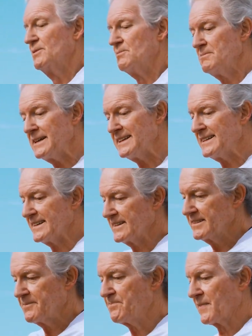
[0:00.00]

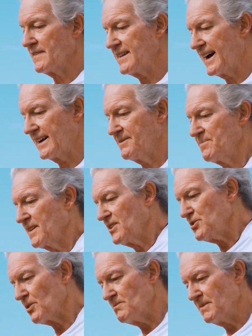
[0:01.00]
meaning that
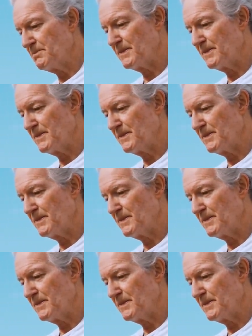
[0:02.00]
your